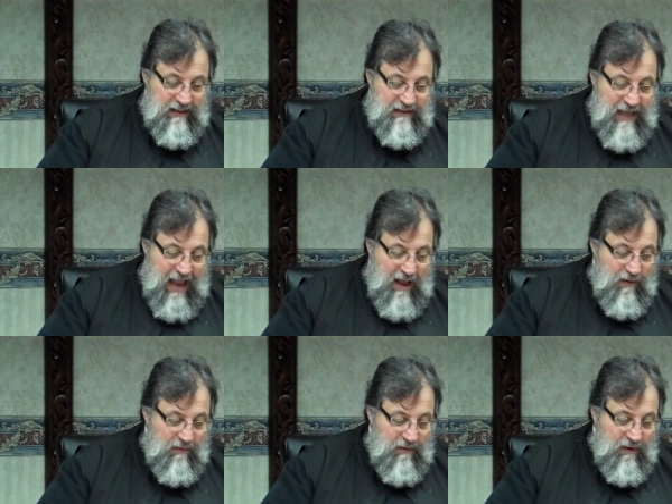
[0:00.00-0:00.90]

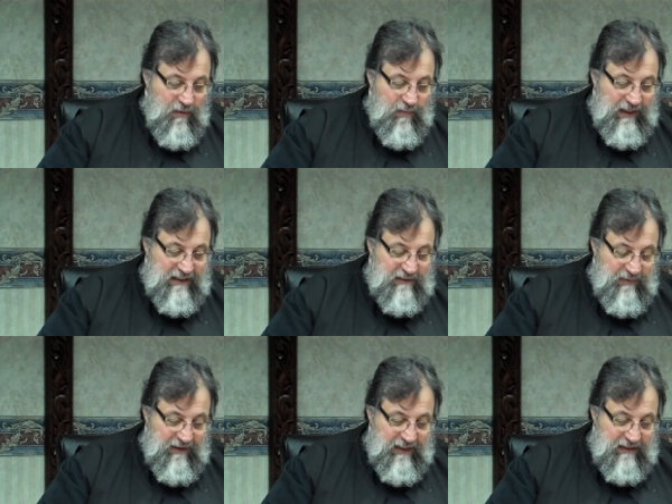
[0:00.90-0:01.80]
Now we
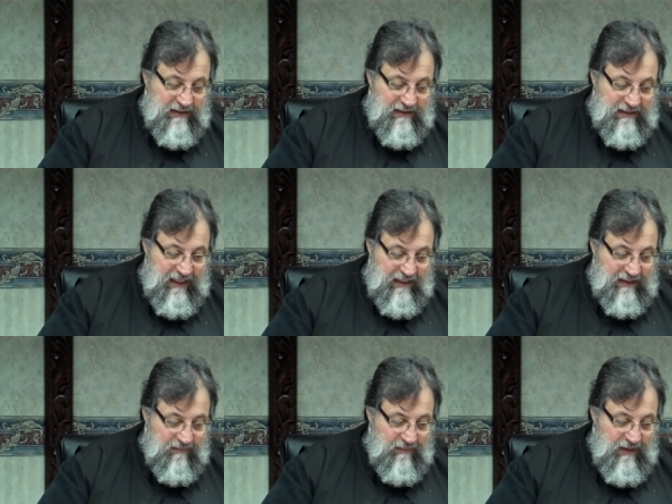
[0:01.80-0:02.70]
experience his
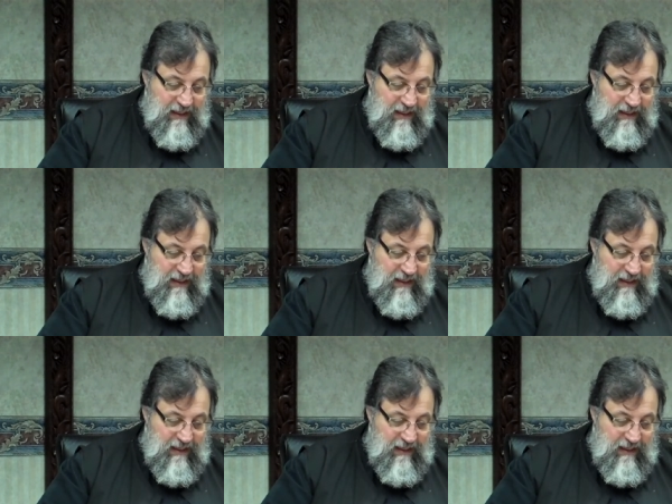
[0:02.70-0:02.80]
kingdom